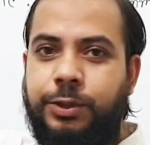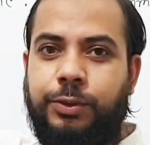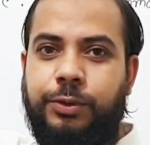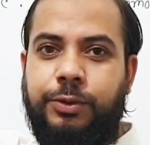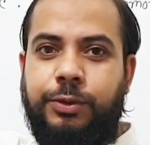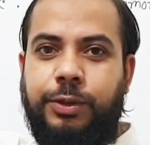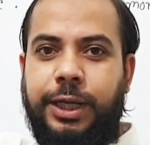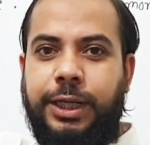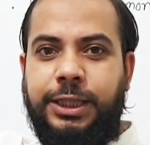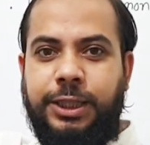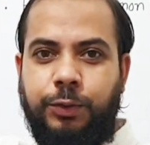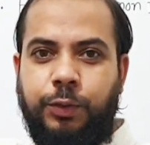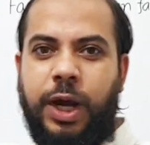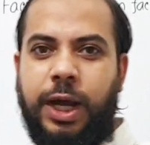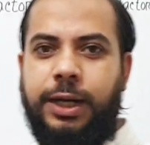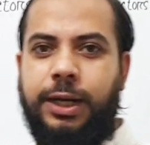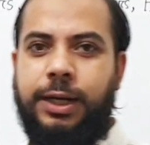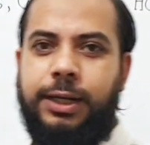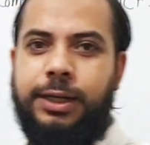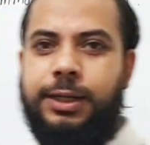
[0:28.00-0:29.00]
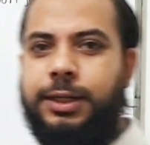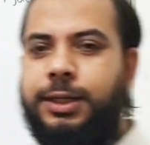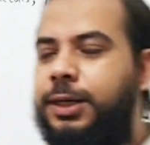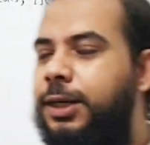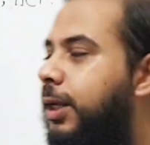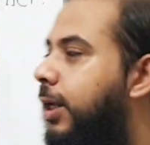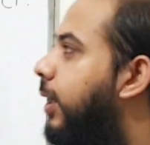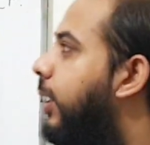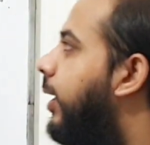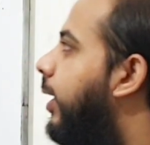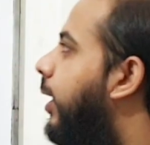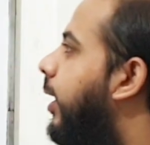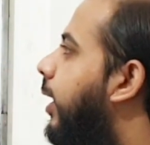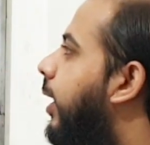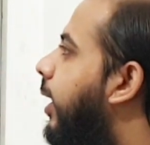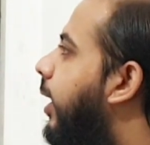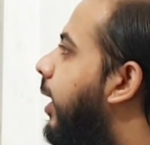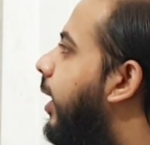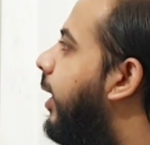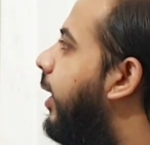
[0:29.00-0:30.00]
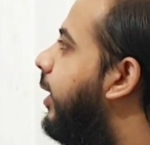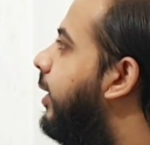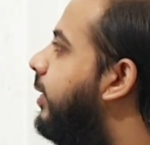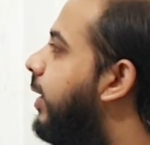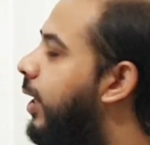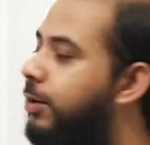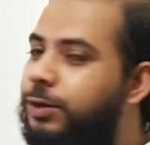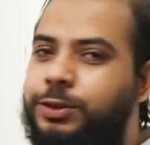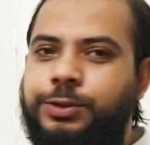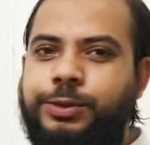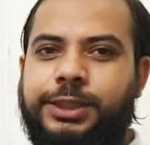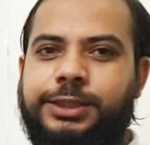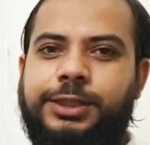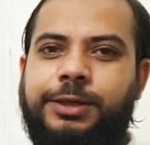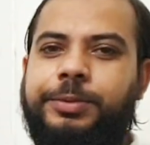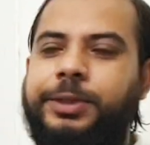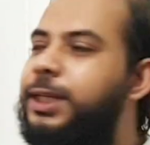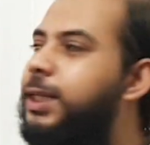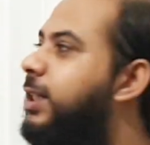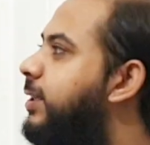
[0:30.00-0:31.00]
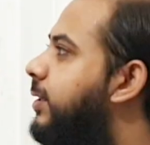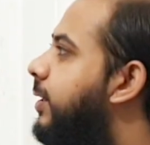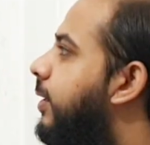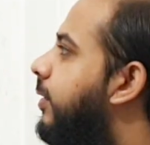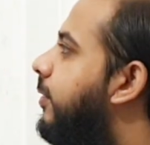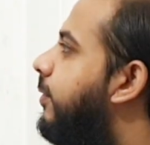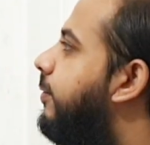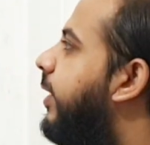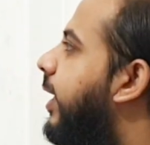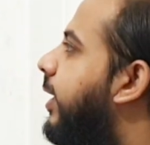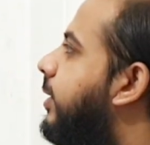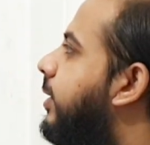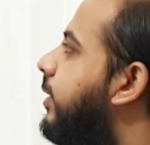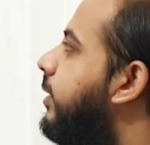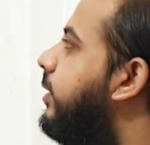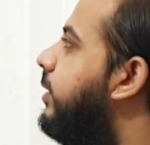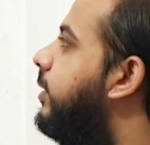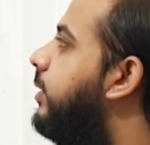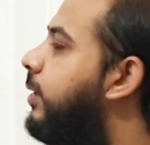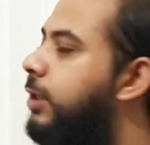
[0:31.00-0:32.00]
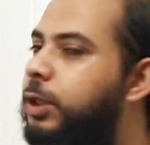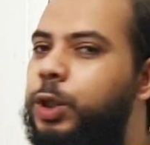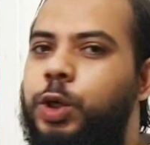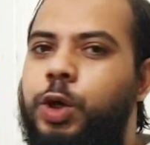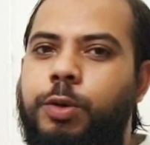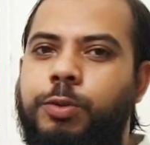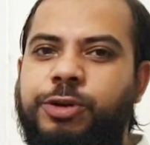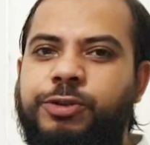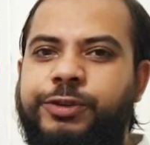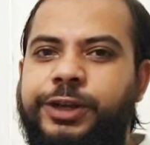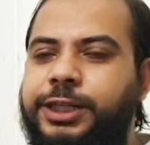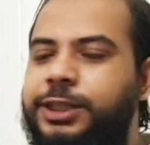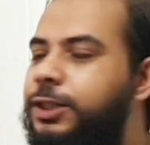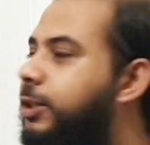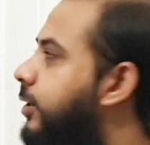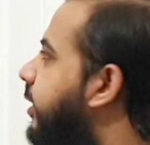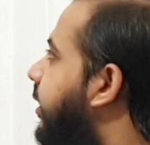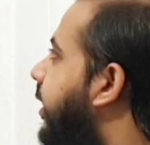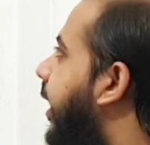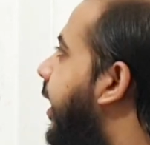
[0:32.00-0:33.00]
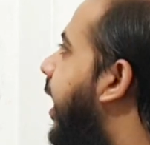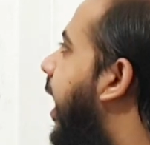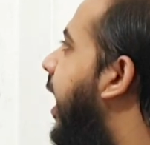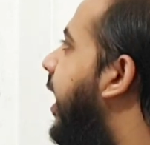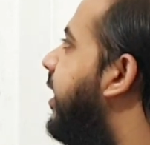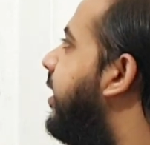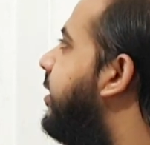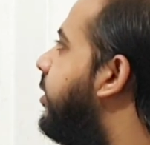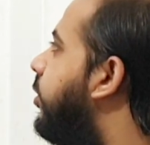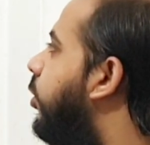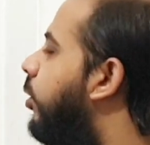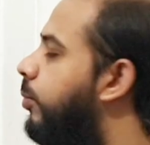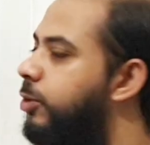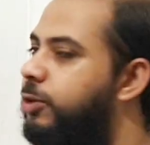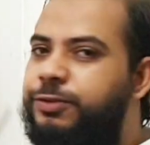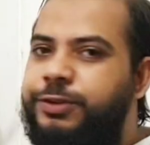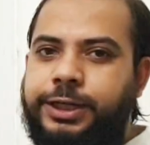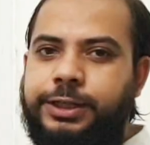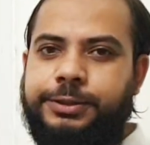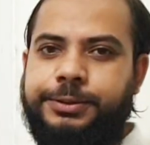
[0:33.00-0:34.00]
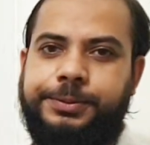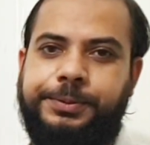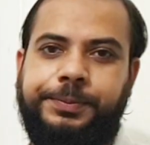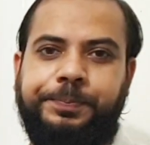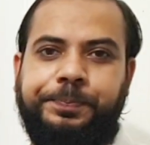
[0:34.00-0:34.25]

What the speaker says: to 81, and our today's topic is factors, common factors and highest common factor.